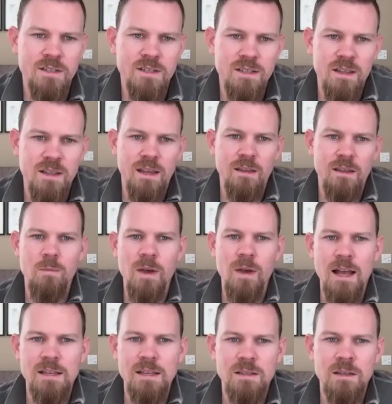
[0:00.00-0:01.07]
is a thing of the
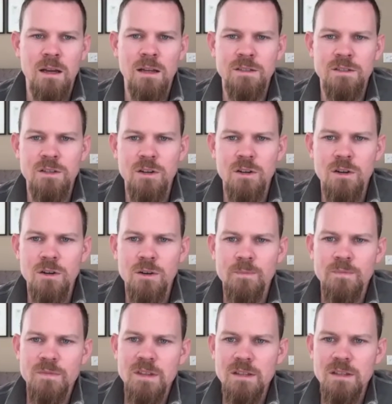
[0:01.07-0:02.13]
past. Is there
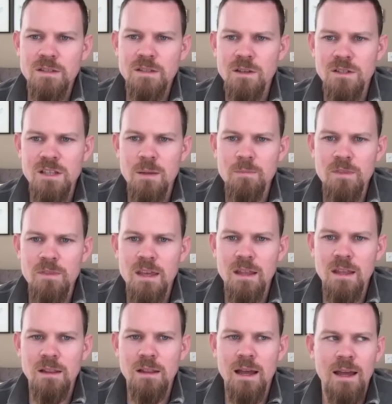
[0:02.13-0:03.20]
something
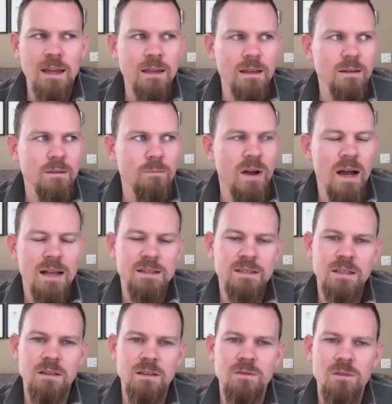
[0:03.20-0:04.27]
like
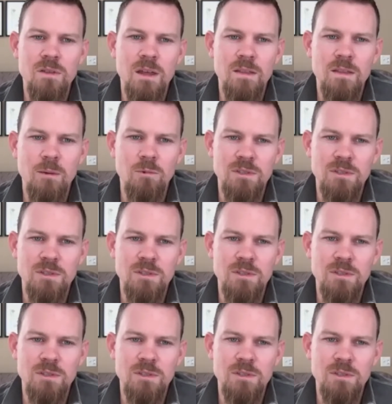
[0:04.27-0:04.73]
positive you think that we'll